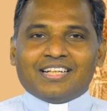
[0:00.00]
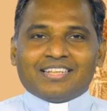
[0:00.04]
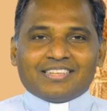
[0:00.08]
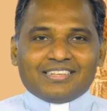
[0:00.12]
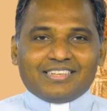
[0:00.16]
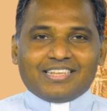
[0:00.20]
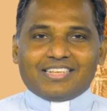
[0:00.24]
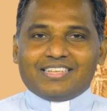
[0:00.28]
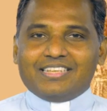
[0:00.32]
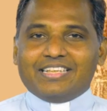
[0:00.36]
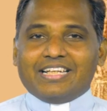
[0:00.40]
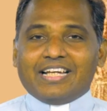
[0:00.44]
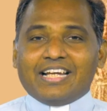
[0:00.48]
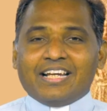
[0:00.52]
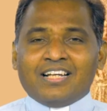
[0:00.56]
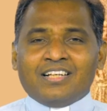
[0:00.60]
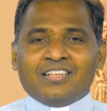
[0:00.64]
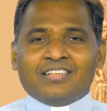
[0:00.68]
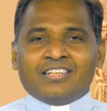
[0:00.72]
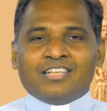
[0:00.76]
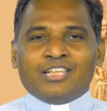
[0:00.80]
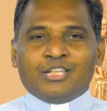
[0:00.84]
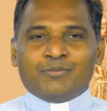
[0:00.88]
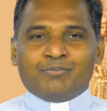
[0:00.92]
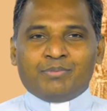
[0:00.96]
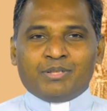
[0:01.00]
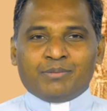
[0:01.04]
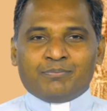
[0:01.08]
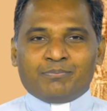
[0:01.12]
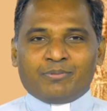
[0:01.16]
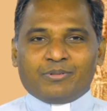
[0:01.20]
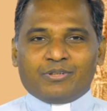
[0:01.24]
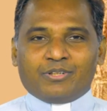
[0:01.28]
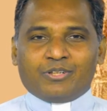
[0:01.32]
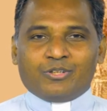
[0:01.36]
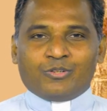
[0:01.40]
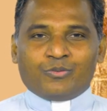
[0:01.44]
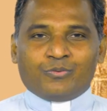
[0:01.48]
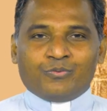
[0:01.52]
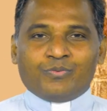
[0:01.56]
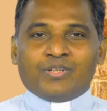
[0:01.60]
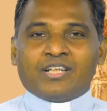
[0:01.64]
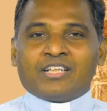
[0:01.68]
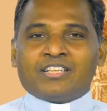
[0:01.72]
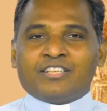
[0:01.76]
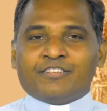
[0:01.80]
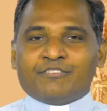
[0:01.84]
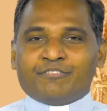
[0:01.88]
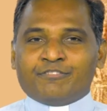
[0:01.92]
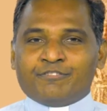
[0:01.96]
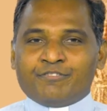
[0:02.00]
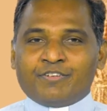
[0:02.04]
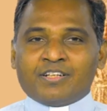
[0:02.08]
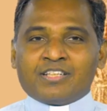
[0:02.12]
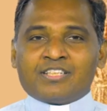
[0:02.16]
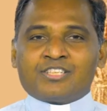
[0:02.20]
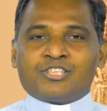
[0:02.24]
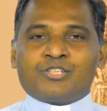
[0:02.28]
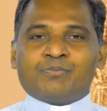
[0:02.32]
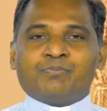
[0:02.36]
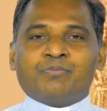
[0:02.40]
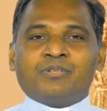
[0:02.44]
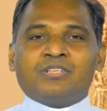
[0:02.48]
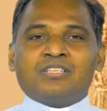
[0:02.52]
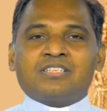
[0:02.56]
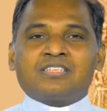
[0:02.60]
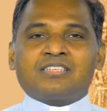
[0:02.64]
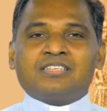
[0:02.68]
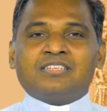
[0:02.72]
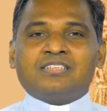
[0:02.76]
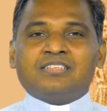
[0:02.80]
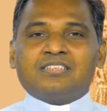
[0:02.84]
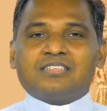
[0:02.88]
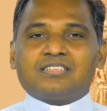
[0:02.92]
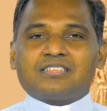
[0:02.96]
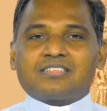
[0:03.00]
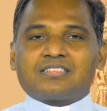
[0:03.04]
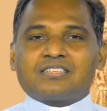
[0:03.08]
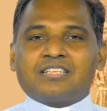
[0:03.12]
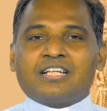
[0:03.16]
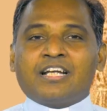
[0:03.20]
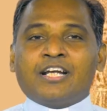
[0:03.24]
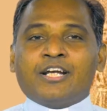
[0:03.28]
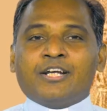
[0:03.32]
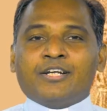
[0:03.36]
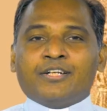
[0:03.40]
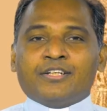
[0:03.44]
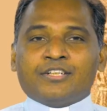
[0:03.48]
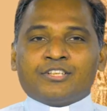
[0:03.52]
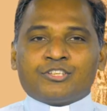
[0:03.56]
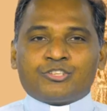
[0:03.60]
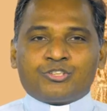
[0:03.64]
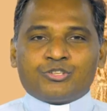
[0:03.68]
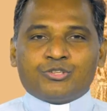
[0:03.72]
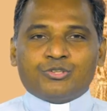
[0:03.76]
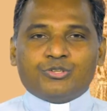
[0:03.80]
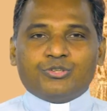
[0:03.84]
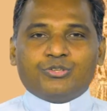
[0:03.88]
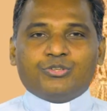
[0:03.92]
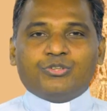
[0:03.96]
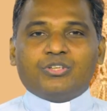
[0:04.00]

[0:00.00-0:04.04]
that the elderly people were the first persons to